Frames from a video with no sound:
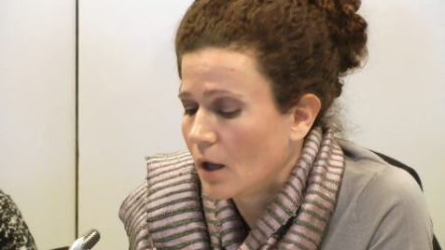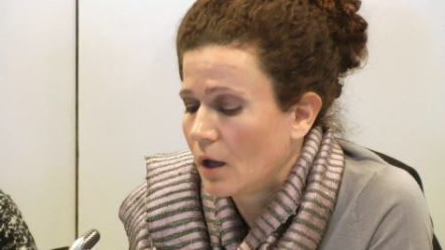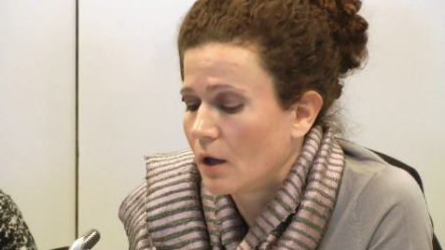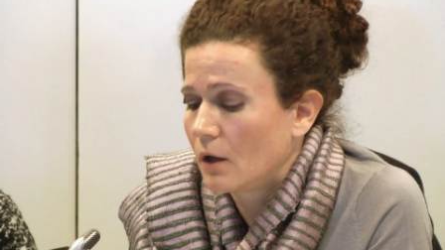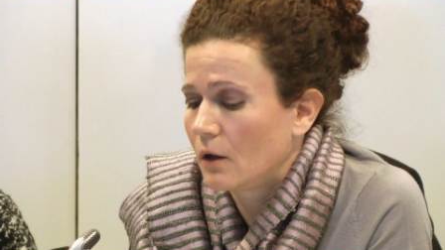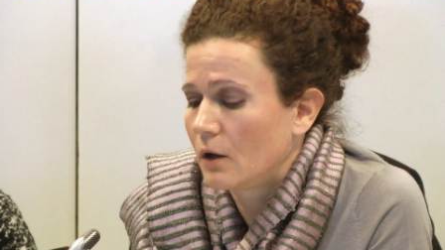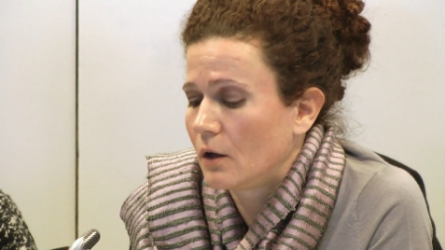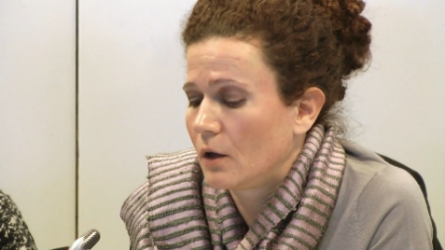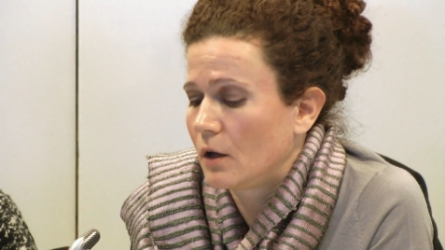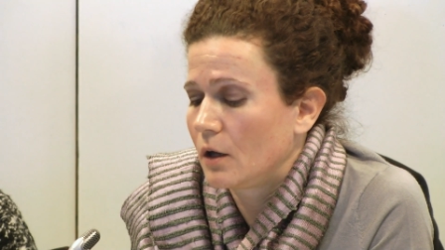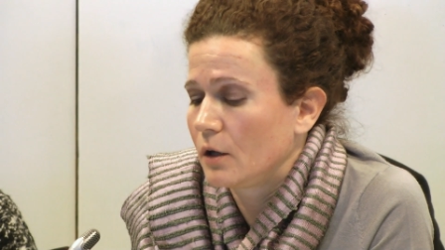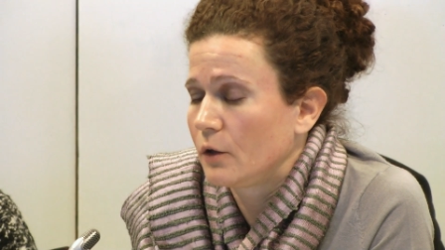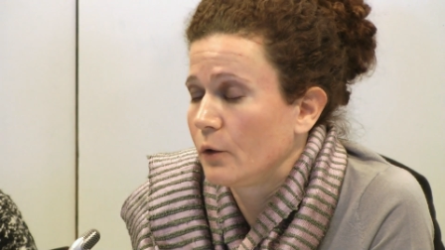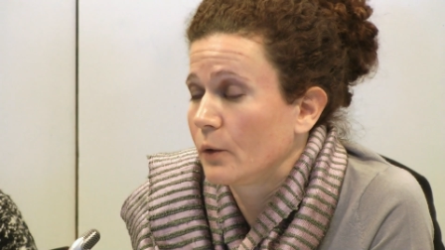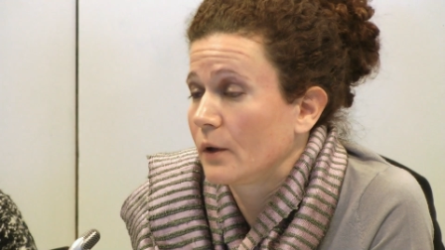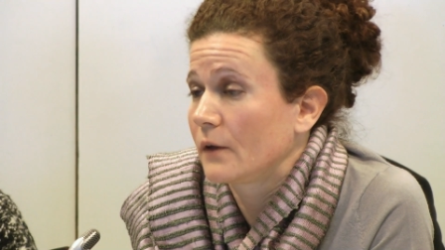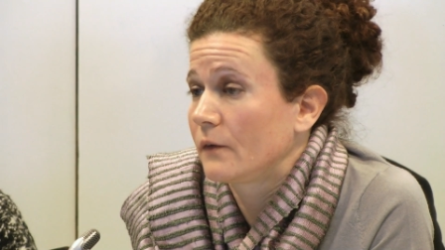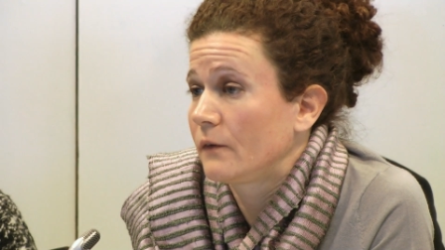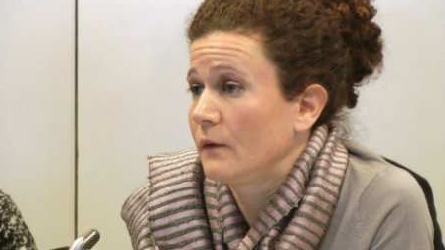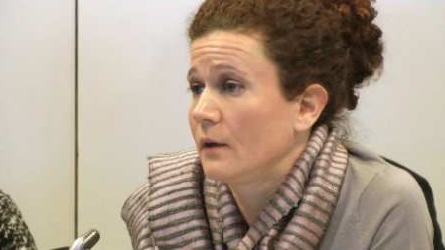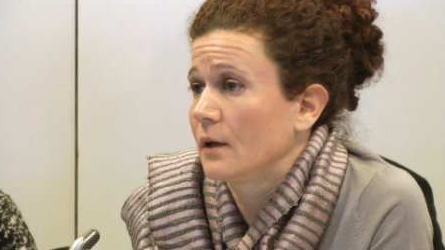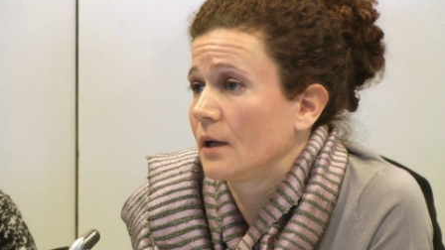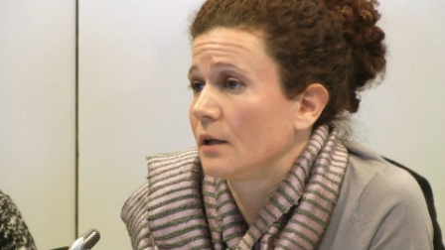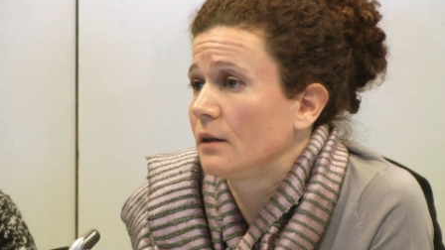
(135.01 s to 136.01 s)
You can
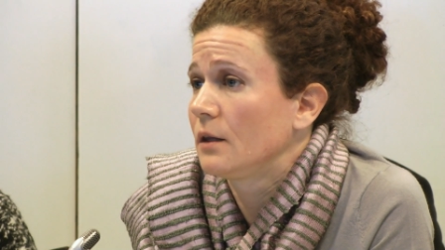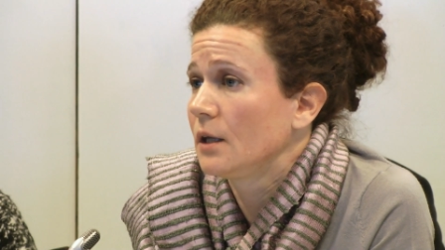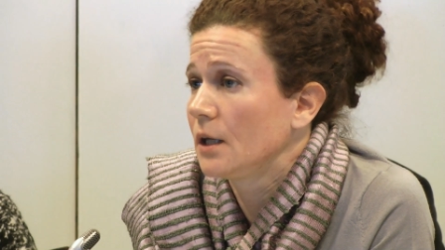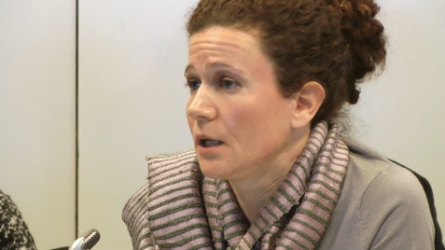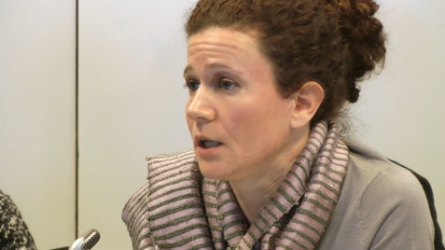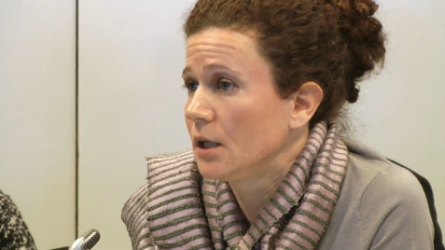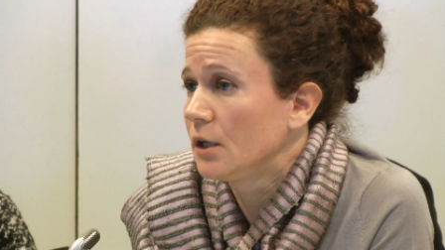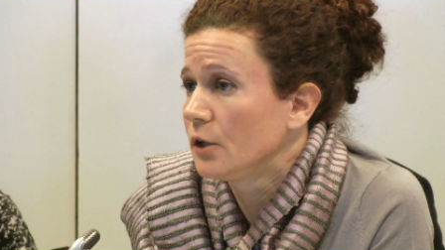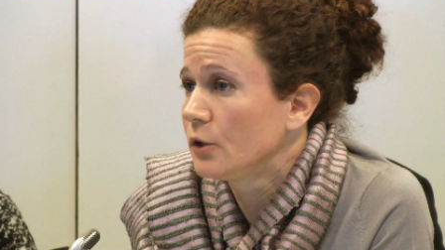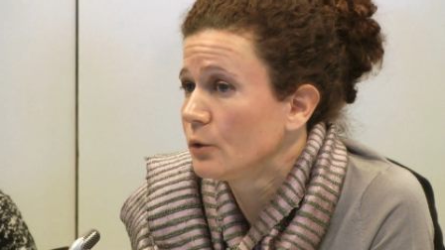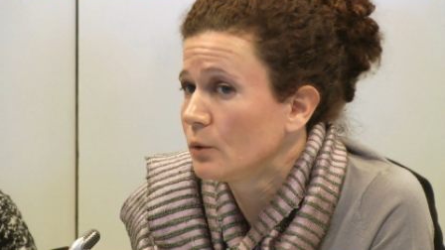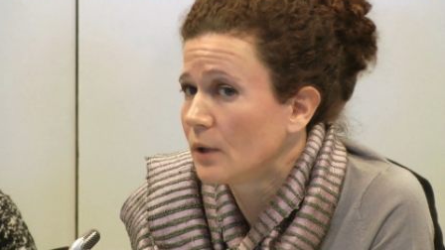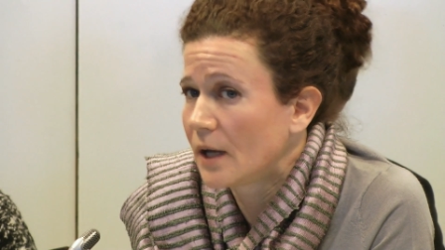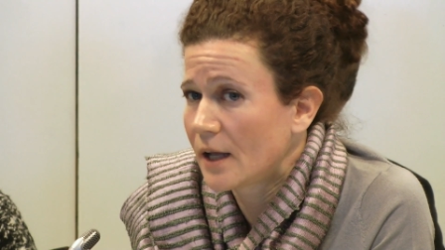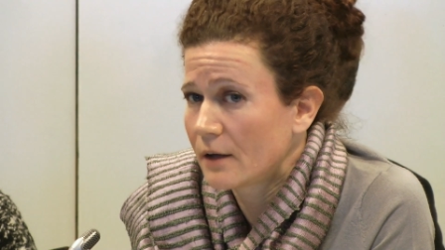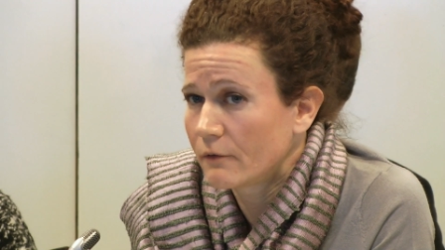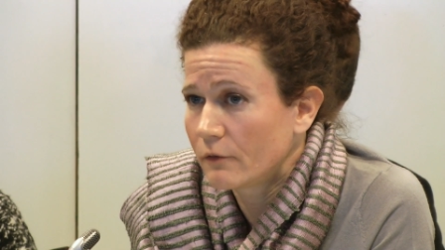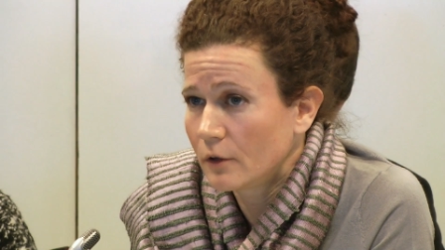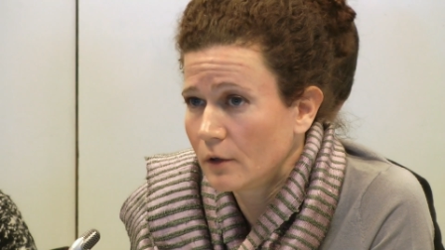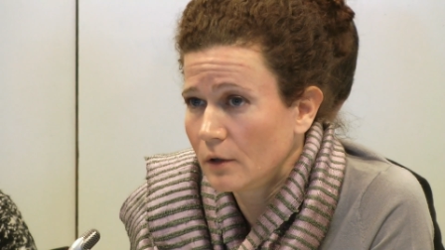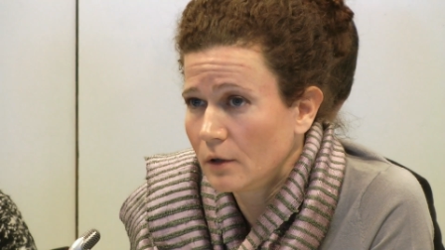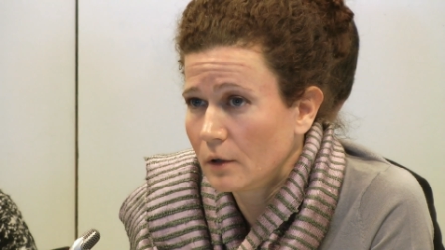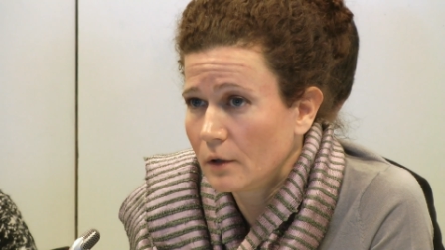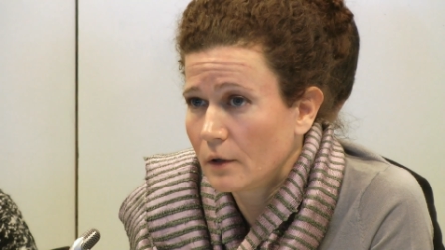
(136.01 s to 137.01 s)
see it at the EU
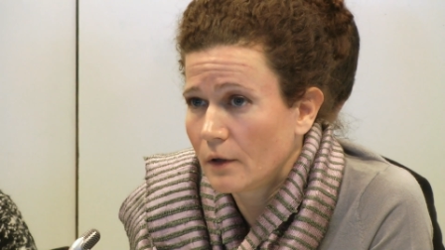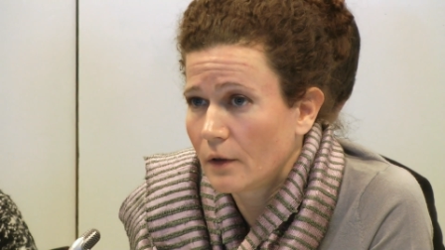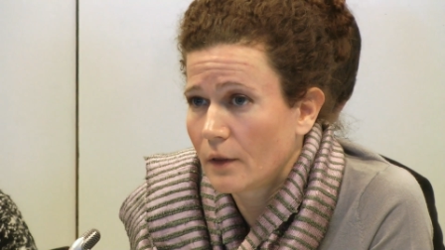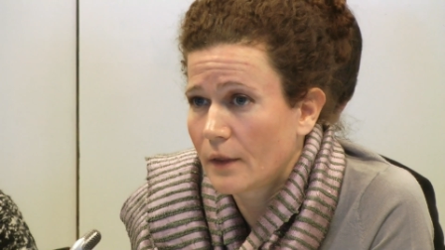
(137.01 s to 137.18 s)
level,